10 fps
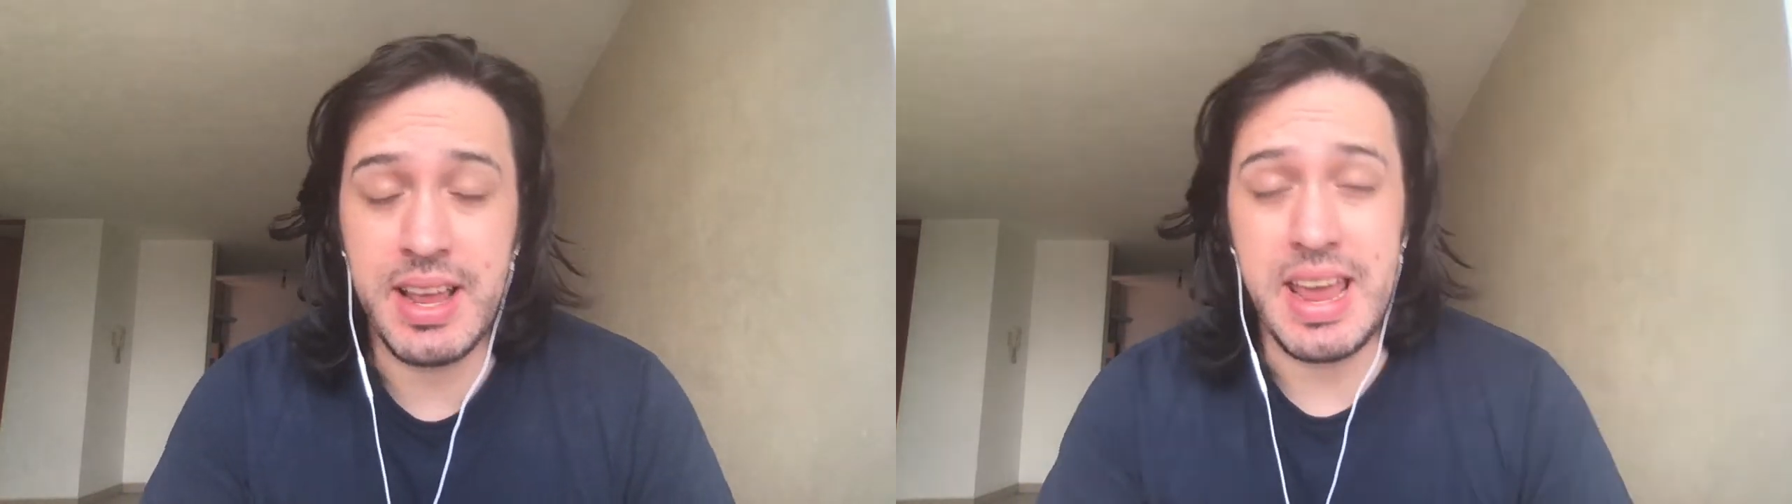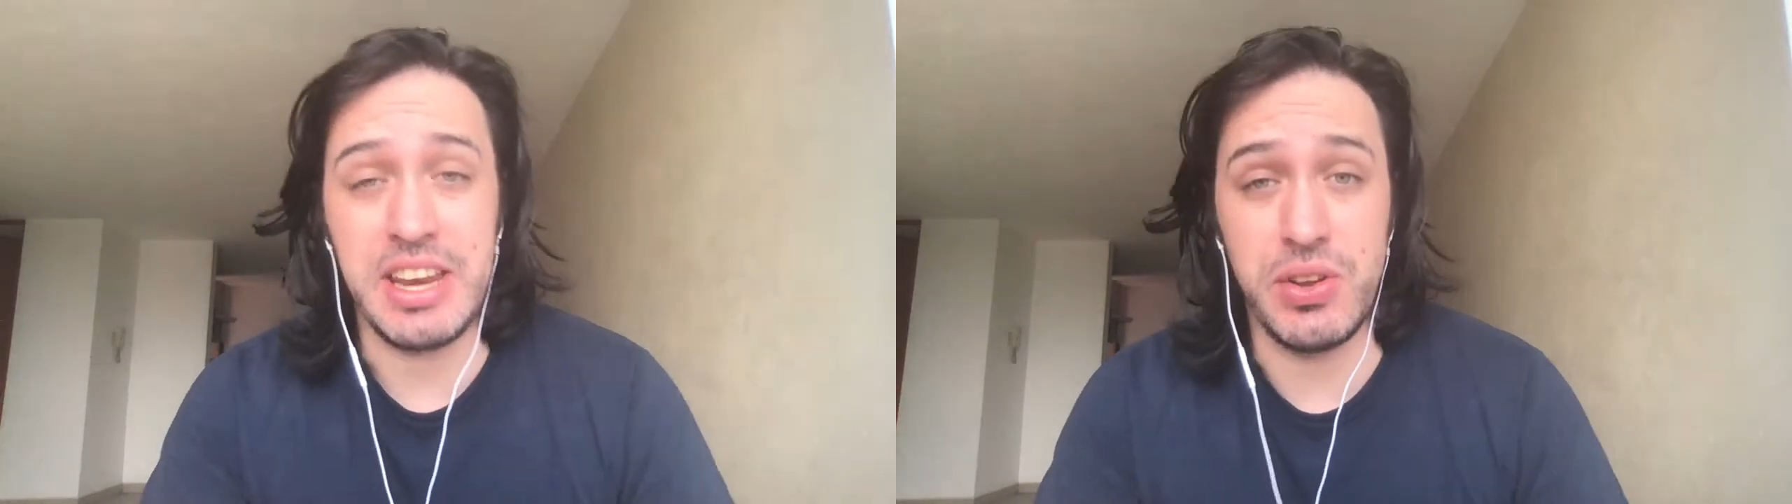
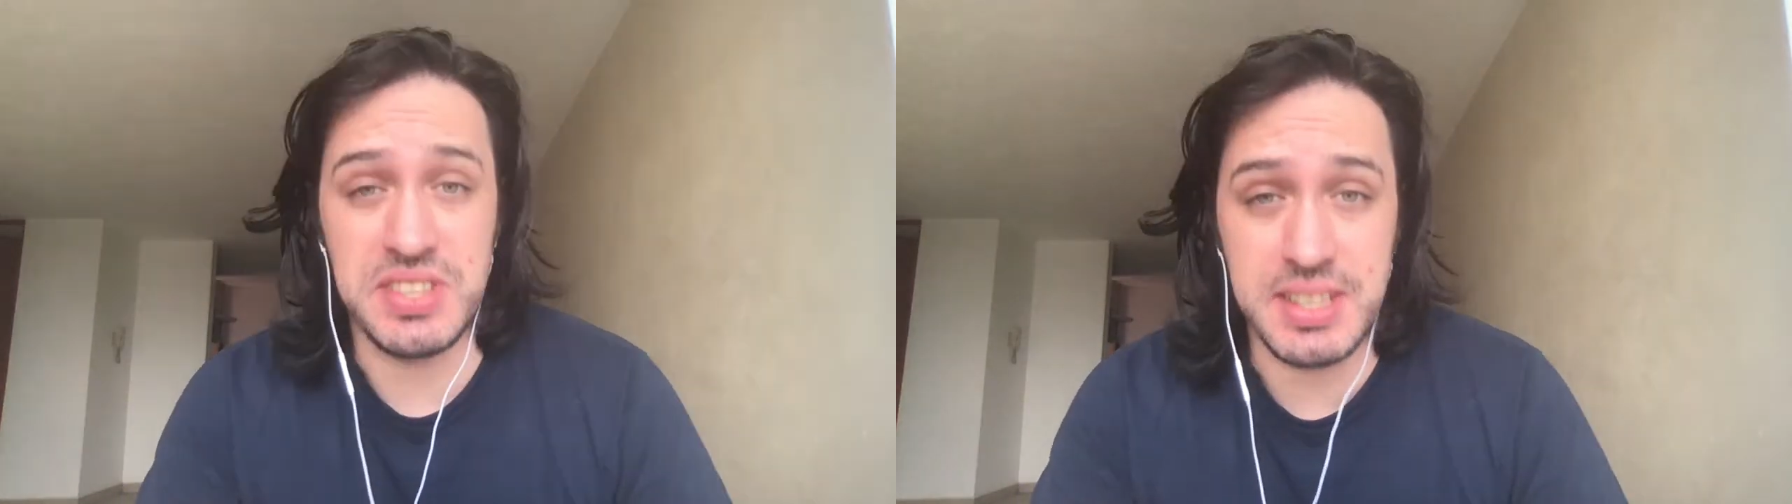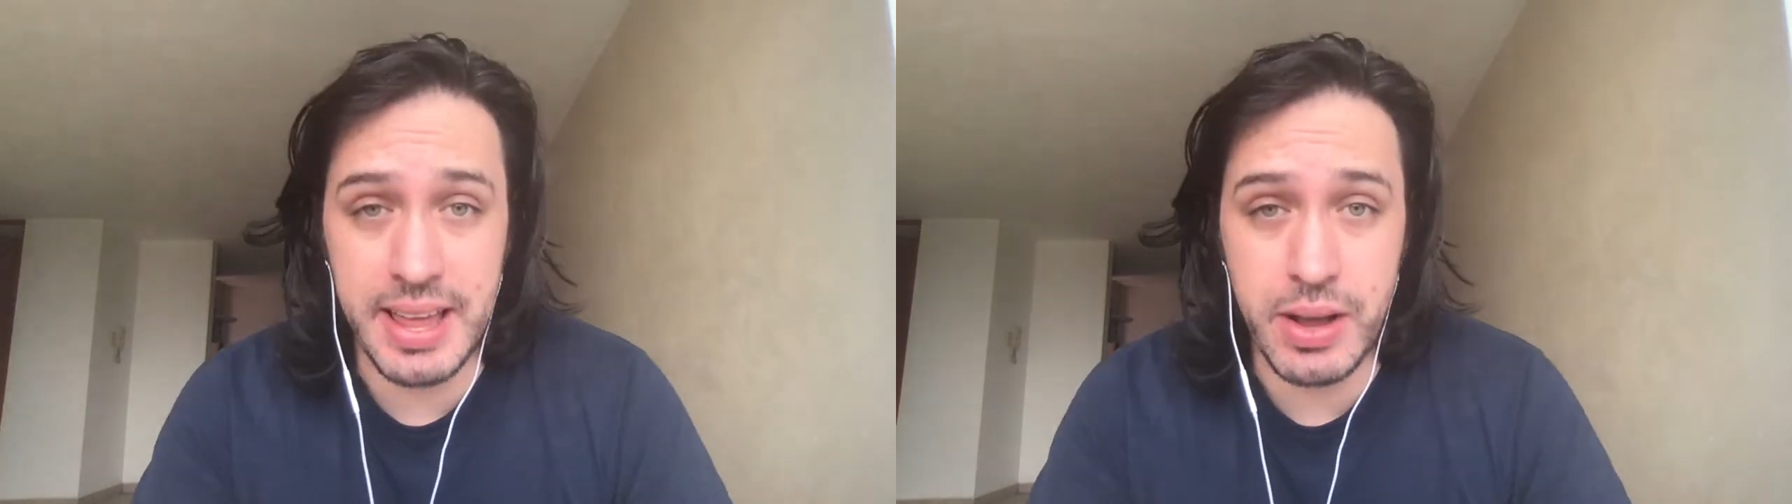and use
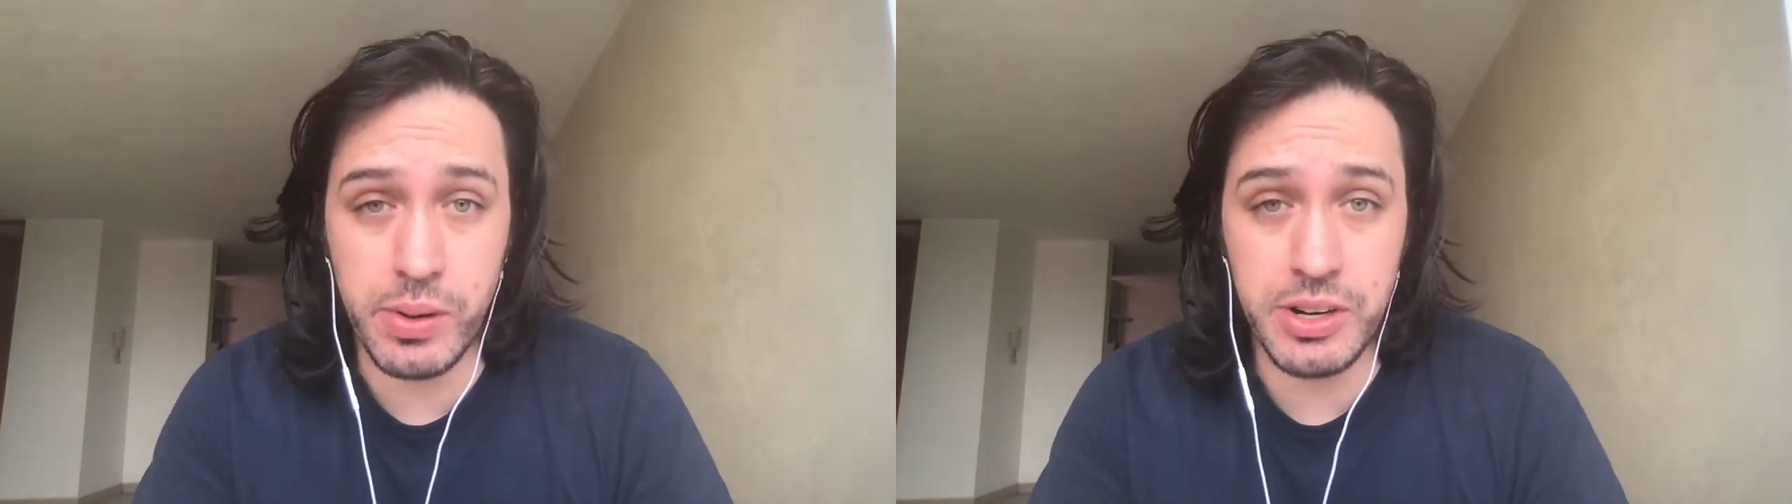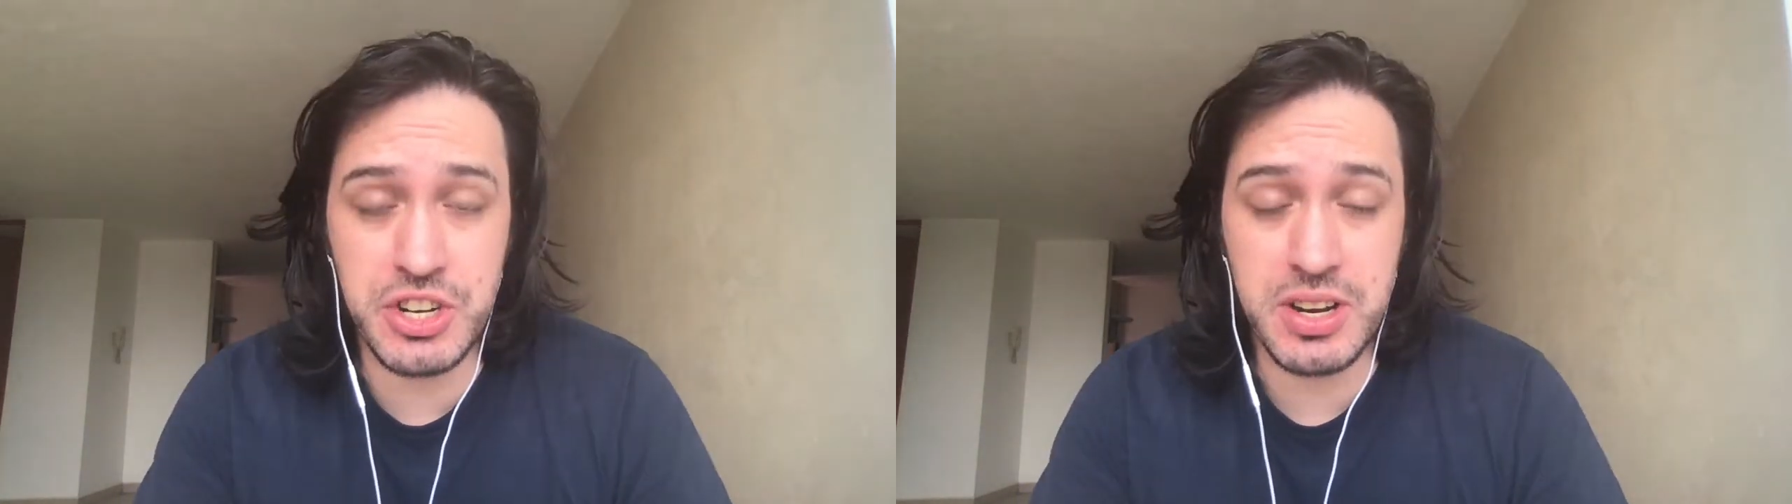the
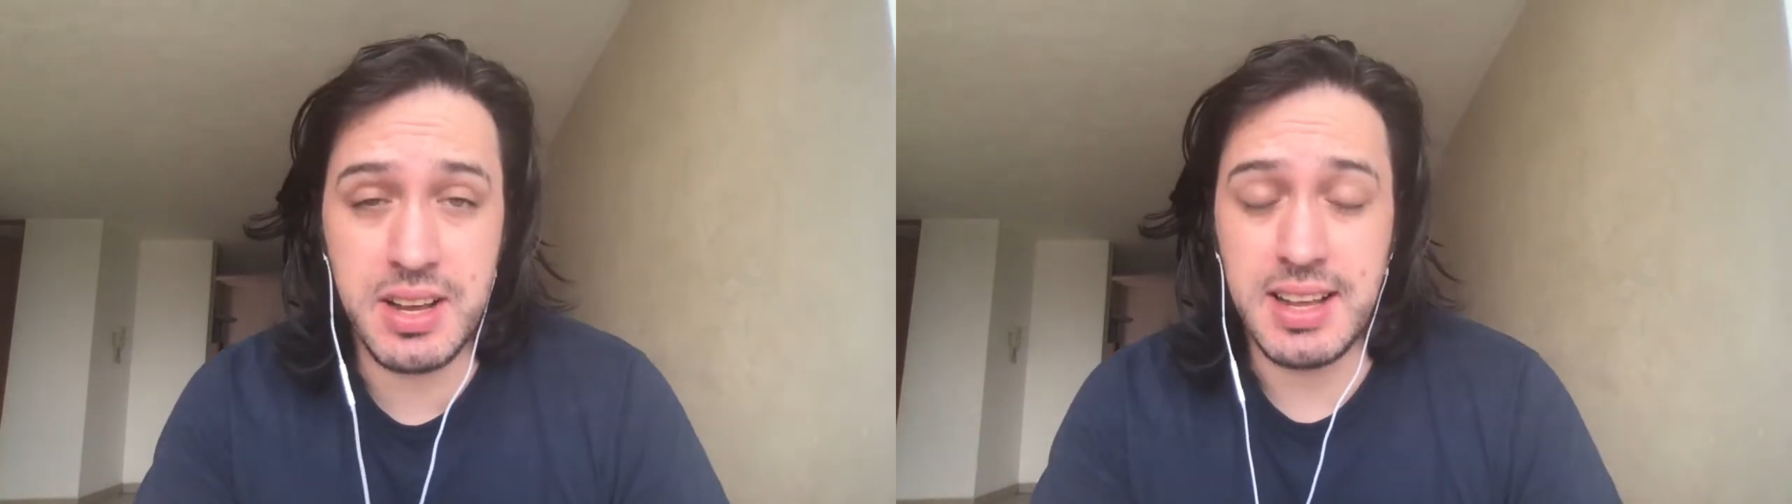language,